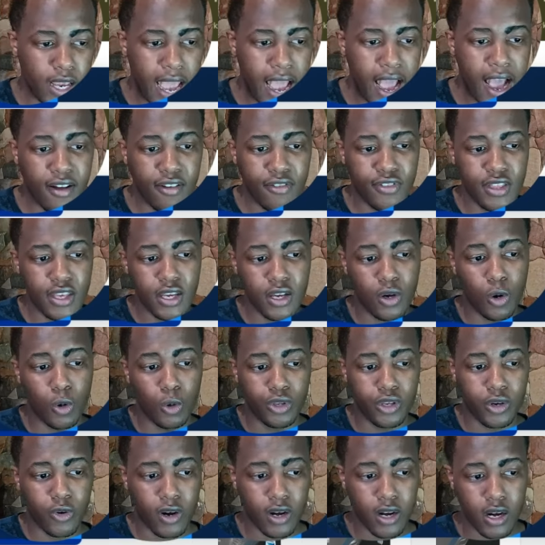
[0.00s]
have the gold
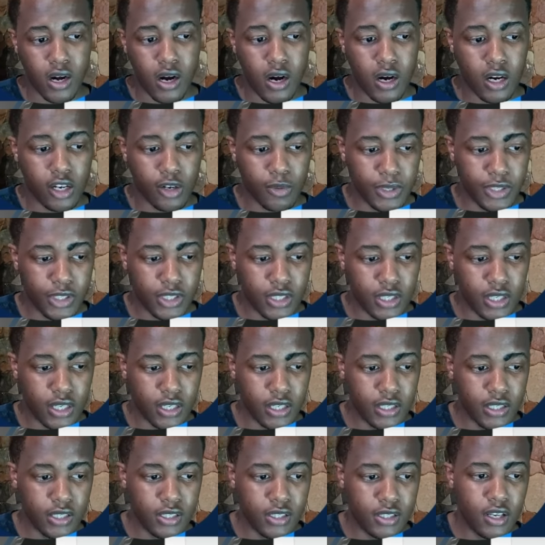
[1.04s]
credit card, which
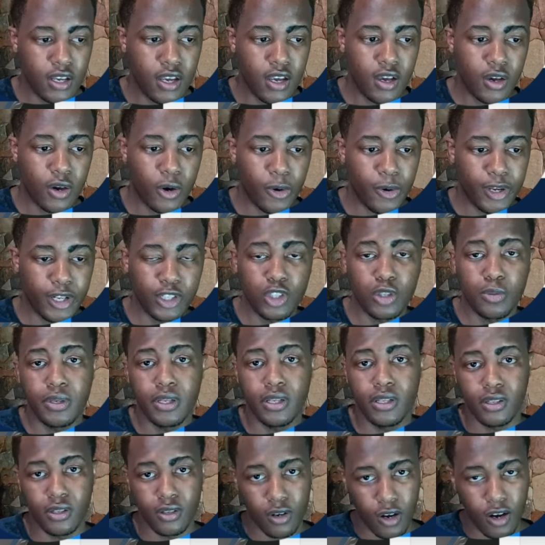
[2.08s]
is going to
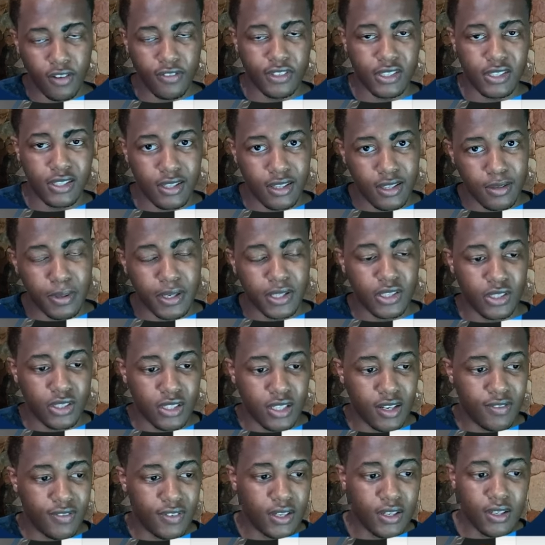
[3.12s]
be obviously the budget
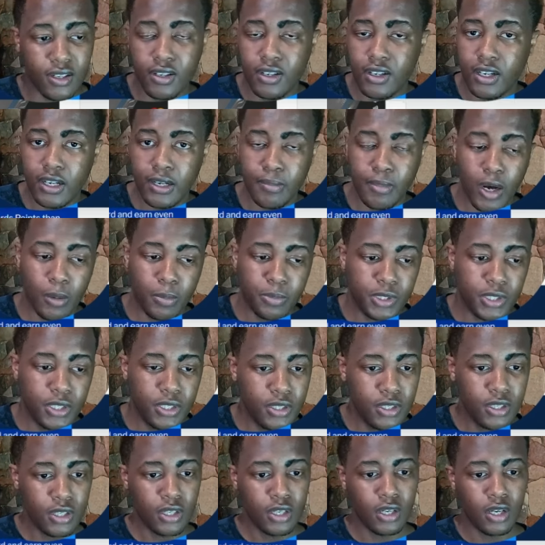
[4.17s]
saver
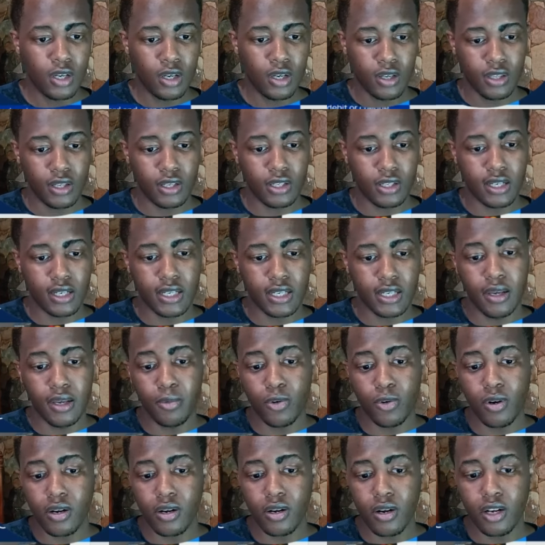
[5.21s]
option, the titanium
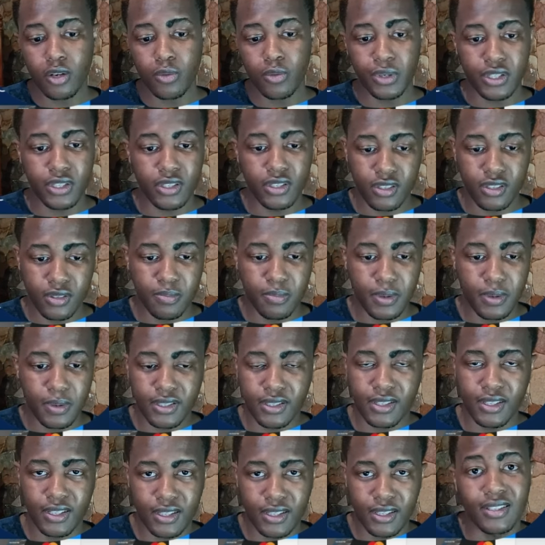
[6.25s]
credit card, which is
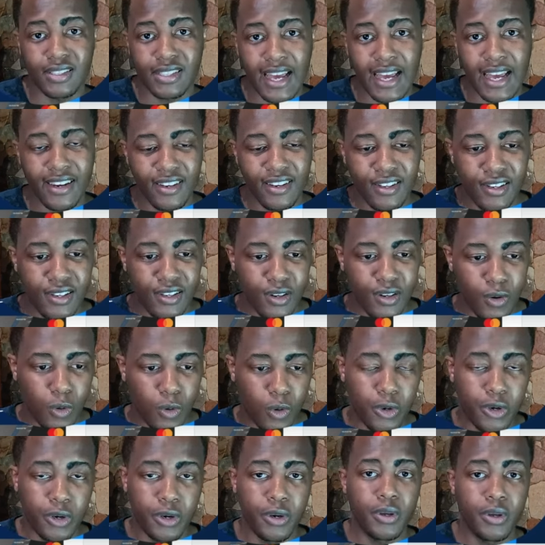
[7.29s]
basically the standard
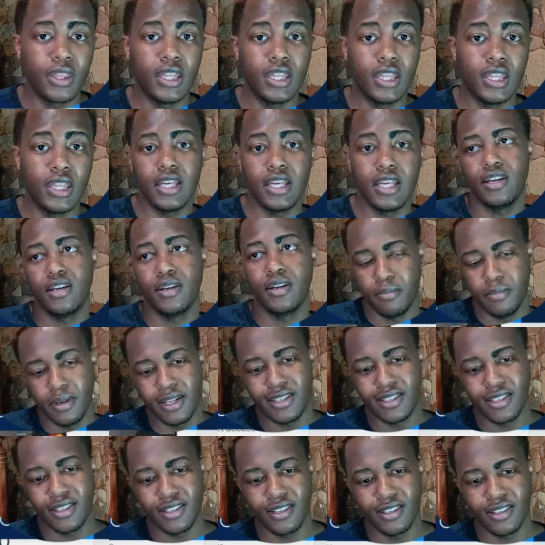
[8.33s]
or the
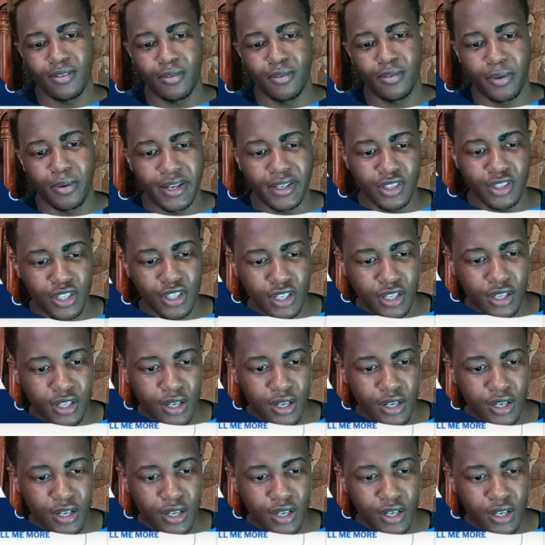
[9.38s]
mid-tier range,